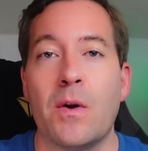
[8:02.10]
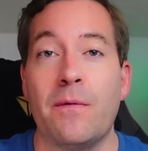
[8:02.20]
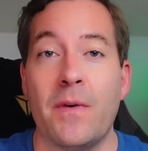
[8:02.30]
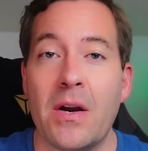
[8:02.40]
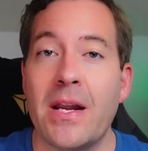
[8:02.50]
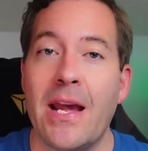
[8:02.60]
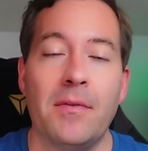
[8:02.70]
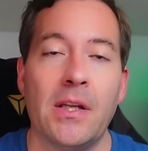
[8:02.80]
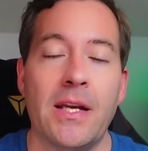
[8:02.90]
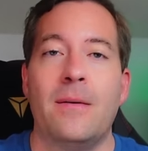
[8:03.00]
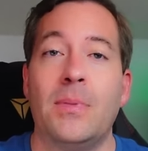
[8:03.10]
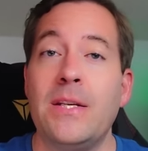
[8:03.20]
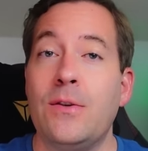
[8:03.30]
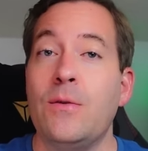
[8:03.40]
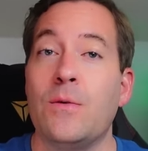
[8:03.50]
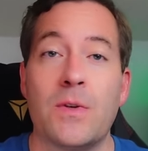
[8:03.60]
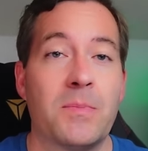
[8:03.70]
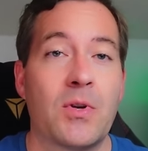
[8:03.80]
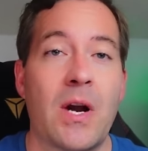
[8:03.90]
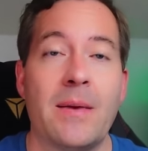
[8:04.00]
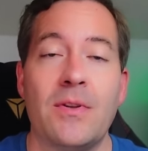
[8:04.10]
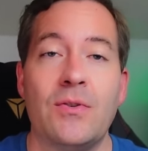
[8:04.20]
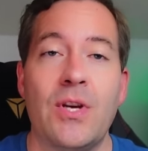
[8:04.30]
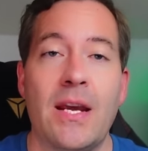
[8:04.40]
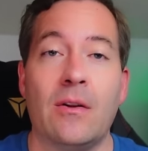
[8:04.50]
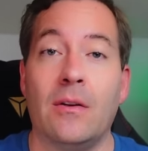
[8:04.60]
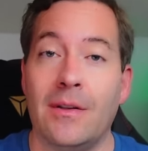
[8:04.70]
very heavily. Please do subscribe to the channel,